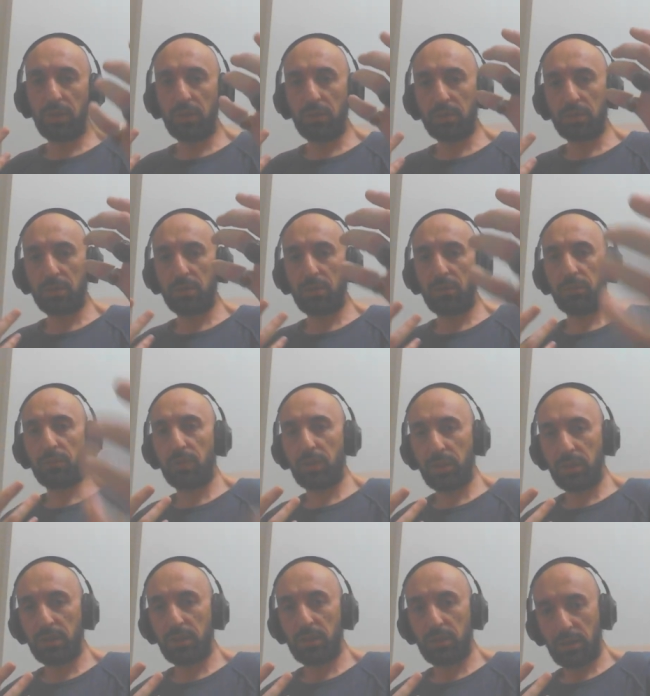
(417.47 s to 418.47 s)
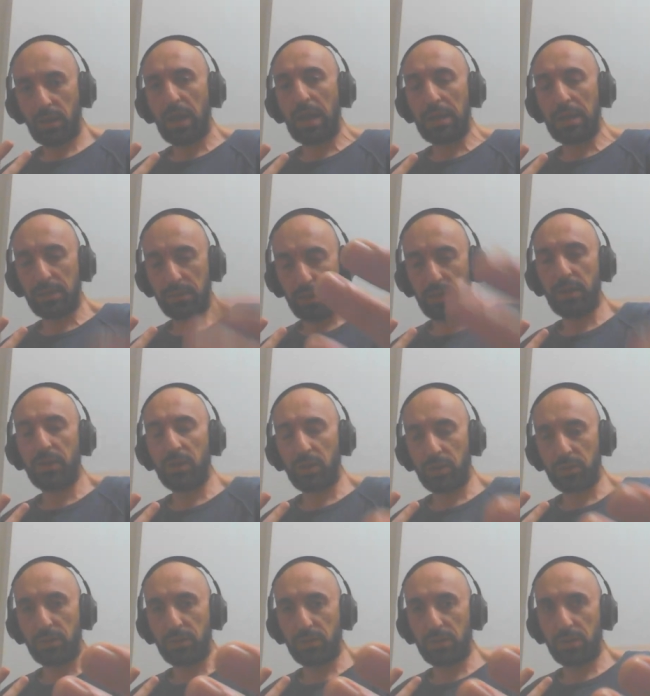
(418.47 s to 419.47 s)
your software as a
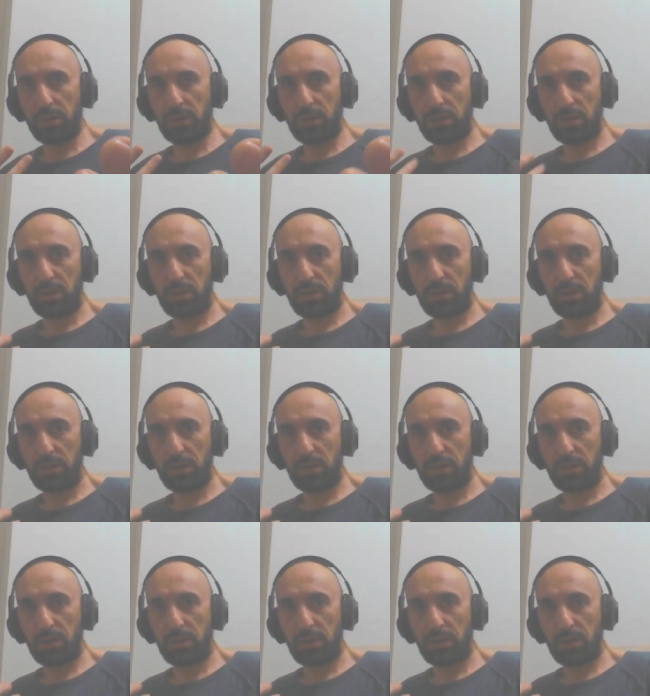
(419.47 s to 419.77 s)
Linux user